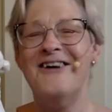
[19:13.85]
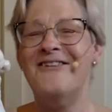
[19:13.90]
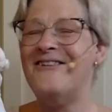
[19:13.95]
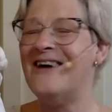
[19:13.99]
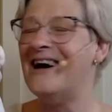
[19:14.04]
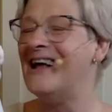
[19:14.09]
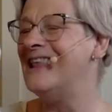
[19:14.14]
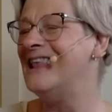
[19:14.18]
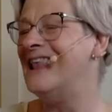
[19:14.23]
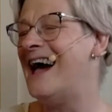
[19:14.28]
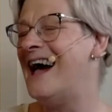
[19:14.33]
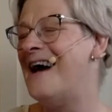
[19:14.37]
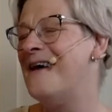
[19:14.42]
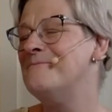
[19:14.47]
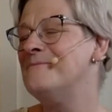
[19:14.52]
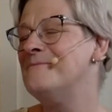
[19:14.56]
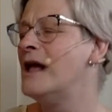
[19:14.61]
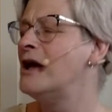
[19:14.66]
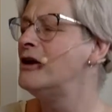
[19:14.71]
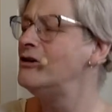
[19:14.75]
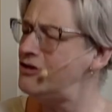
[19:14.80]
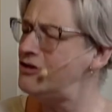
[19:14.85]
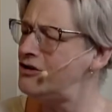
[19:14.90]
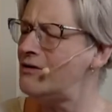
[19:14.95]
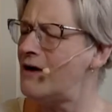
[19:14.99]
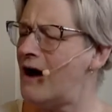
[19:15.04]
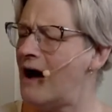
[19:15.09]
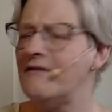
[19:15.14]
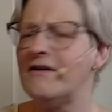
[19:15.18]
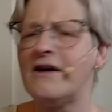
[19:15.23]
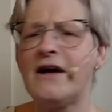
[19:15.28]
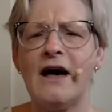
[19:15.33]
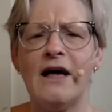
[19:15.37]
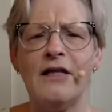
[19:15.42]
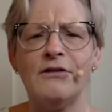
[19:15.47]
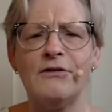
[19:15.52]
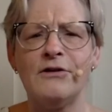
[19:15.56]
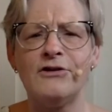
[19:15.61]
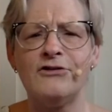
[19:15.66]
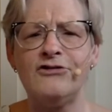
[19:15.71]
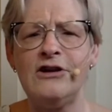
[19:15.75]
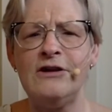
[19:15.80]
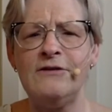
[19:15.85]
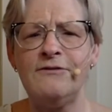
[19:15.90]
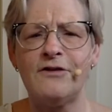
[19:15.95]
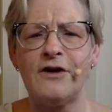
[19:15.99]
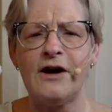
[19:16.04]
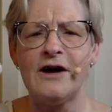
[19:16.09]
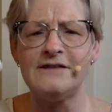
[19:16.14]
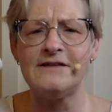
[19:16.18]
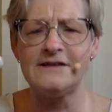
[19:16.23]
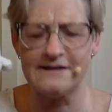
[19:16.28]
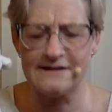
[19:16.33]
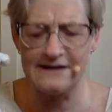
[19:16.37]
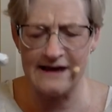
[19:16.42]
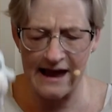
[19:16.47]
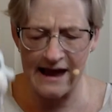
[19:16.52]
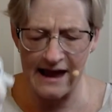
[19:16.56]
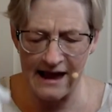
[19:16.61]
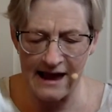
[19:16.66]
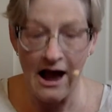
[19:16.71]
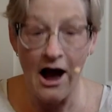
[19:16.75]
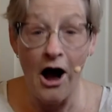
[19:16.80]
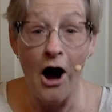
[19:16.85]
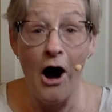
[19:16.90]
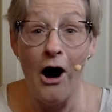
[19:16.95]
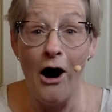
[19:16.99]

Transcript: Well, Lamb, do you have a coloring sheet for us today?